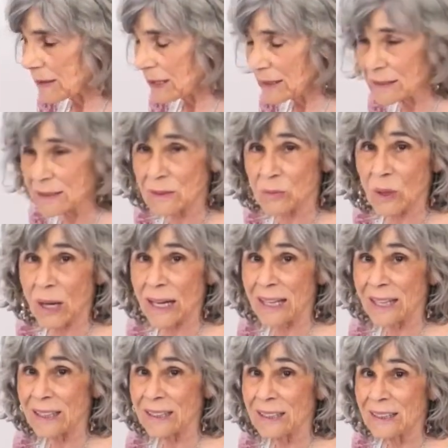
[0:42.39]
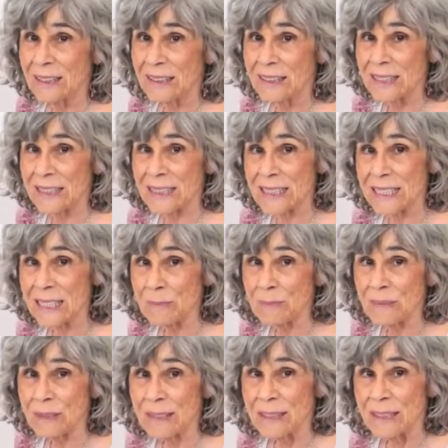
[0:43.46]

That's why I nicknamed